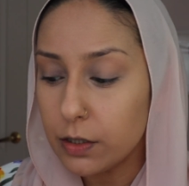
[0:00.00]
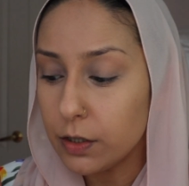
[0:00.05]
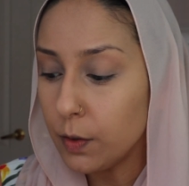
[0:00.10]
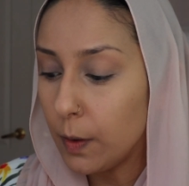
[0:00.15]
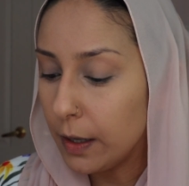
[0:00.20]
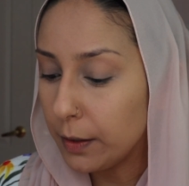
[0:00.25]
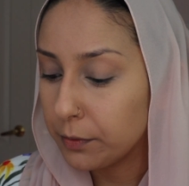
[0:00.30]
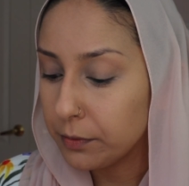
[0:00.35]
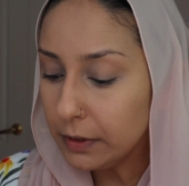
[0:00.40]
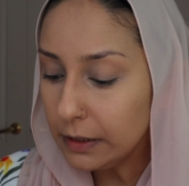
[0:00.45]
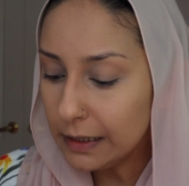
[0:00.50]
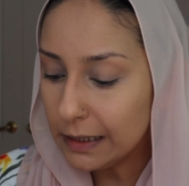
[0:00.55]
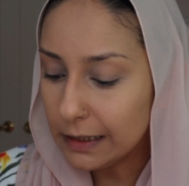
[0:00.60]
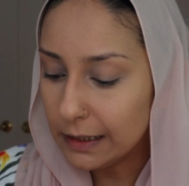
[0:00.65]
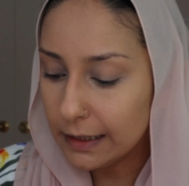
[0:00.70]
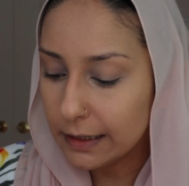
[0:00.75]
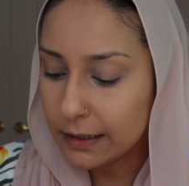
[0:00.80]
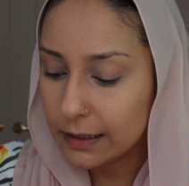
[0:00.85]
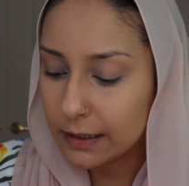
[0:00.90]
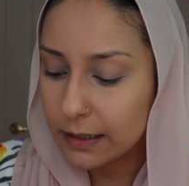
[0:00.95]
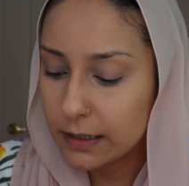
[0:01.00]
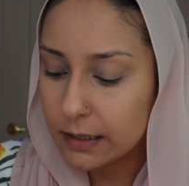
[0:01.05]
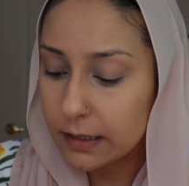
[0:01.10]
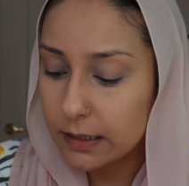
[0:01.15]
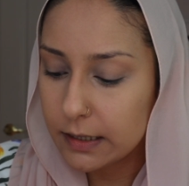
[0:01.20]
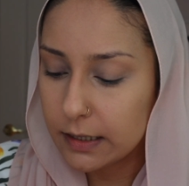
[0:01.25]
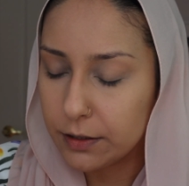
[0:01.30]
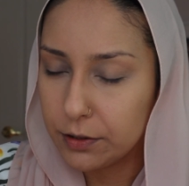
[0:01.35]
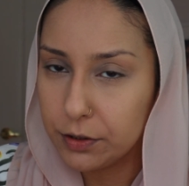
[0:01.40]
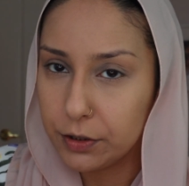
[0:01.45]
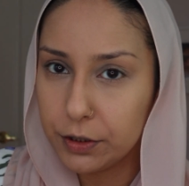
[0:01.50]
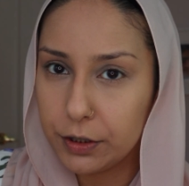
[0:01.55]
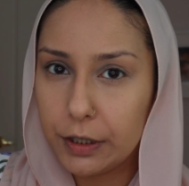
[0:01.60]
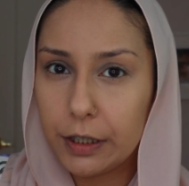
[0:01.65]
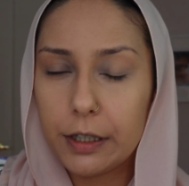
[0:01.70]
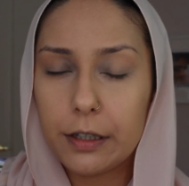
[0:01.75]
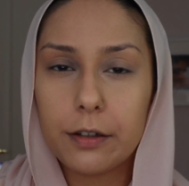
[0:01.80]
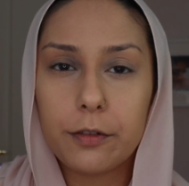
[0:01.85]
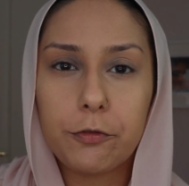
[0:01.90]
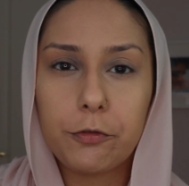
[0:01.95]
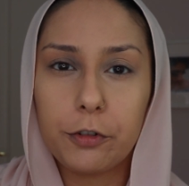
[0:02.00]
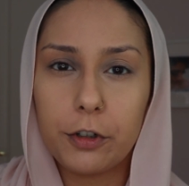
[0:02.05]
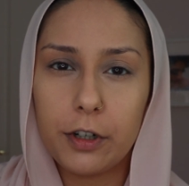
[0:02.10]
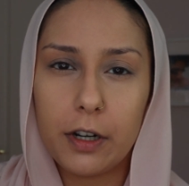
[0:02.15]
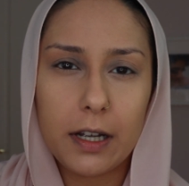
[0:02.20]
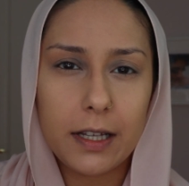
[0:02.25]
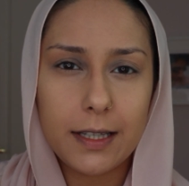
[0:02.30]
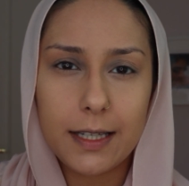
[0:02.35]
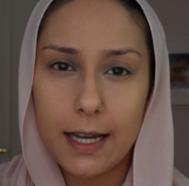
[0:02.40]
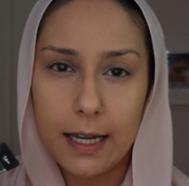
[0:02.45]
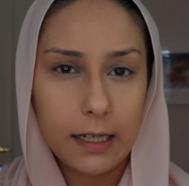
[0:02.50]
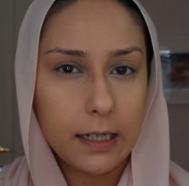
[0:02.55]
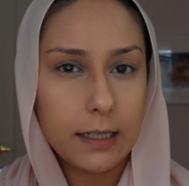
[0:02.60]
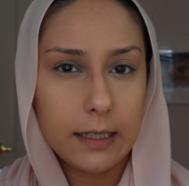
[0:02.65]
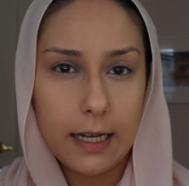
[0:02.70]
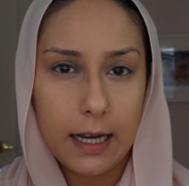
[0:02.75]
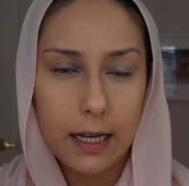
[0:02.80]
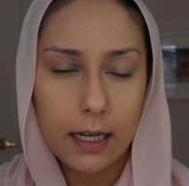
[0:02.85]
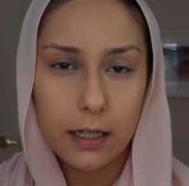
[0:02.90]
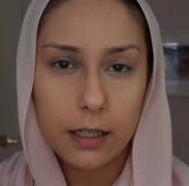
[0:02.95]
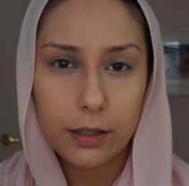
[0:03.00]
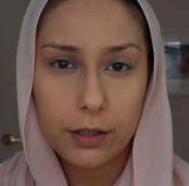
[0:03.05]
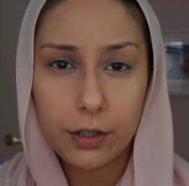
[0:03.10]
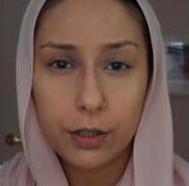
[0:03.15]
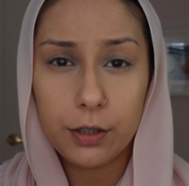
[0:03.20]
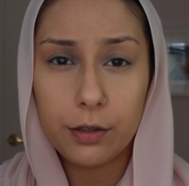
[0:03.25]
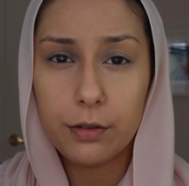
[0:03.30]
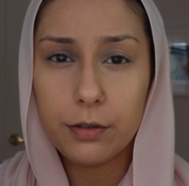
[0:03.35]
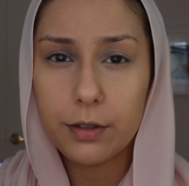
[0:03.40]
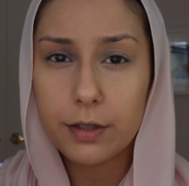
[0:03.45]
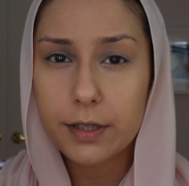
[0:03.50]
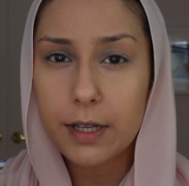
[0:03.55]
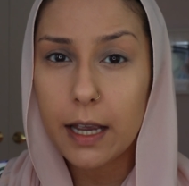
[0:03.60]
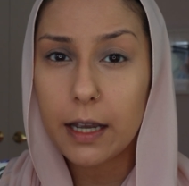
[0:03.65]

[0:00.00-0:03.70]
So I really like the concealer for a day-to-day use.